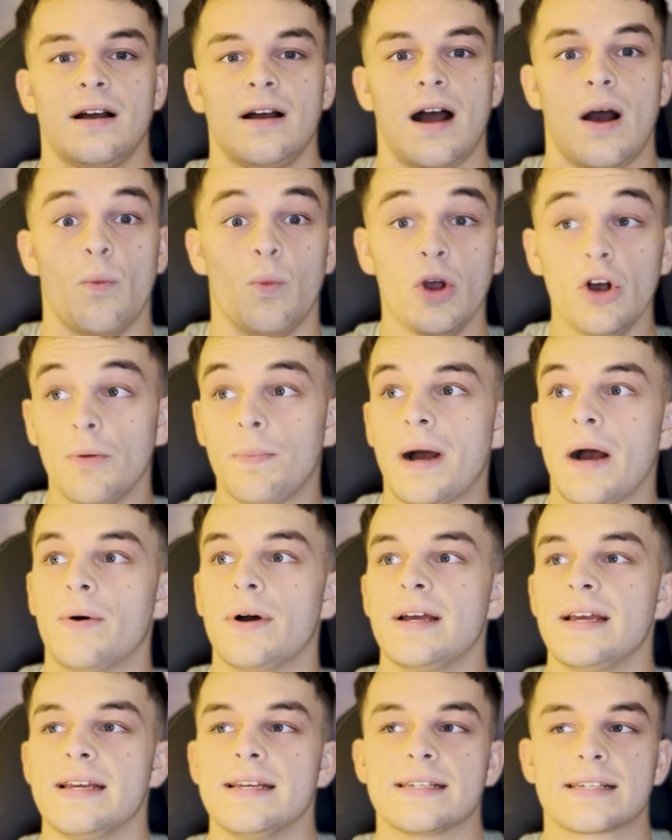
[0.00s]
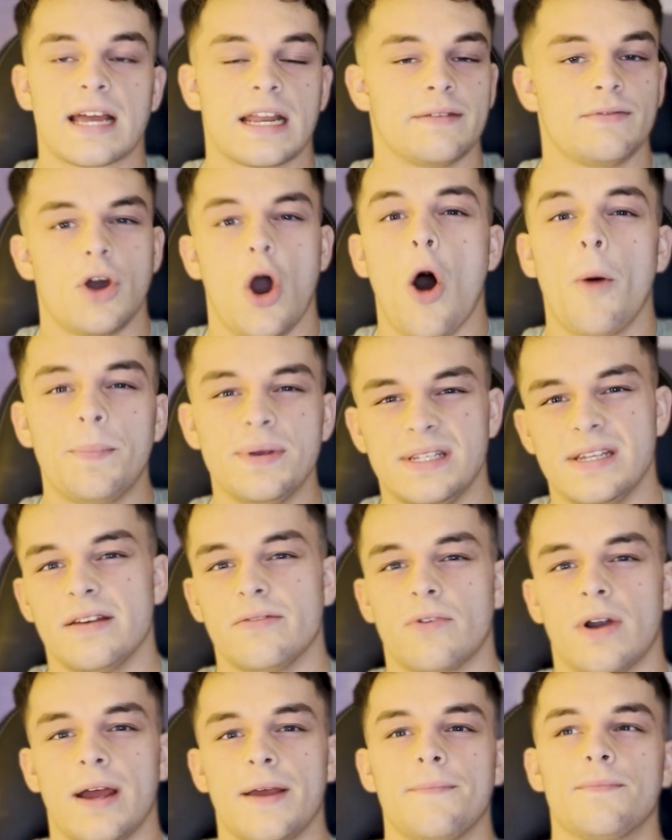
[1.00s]
And willpower is kind of the
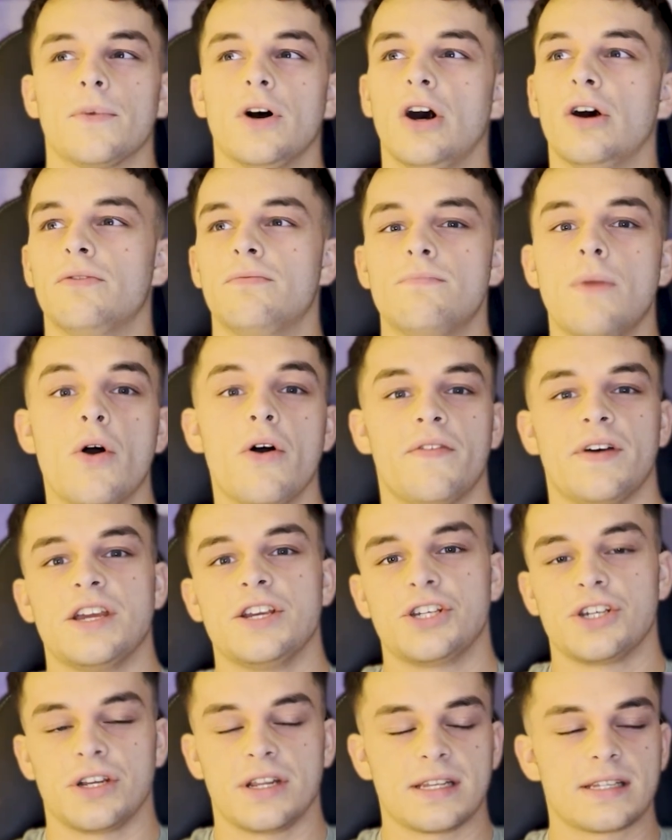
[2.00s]
opposite, right, of motivation.